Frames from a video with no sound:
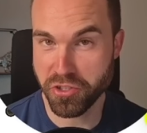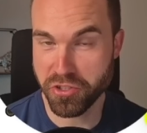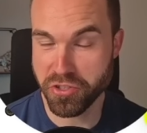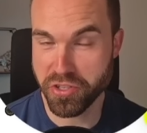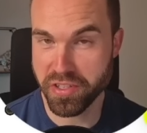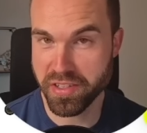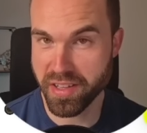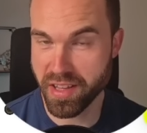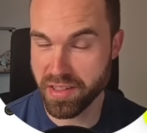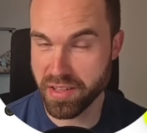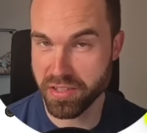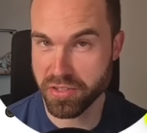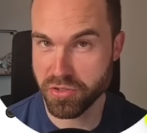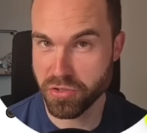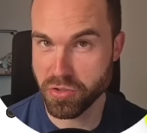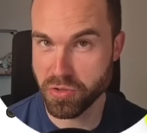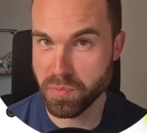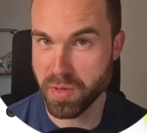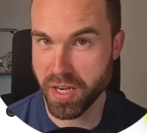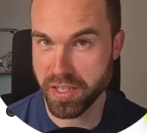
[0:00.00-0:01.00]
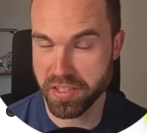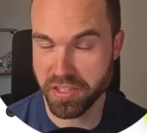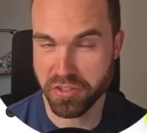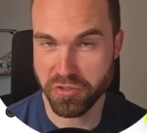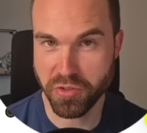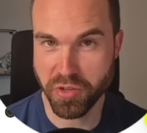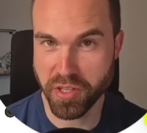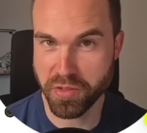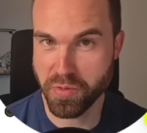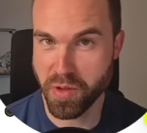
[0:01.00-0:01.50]
you another cool party
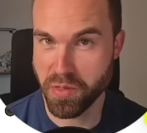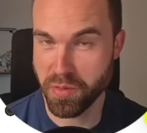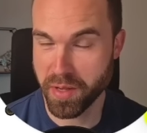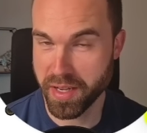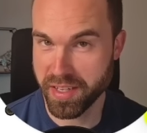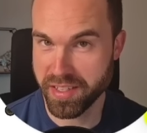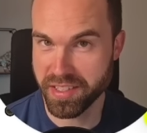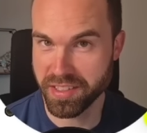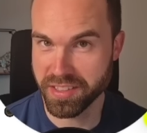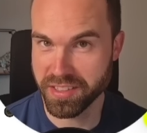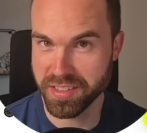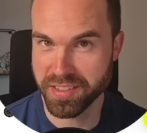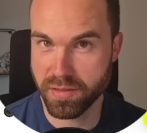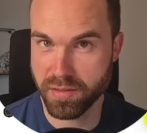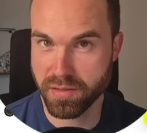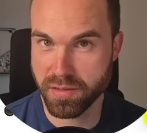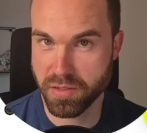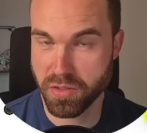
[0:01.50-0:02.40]
trick with Kittl.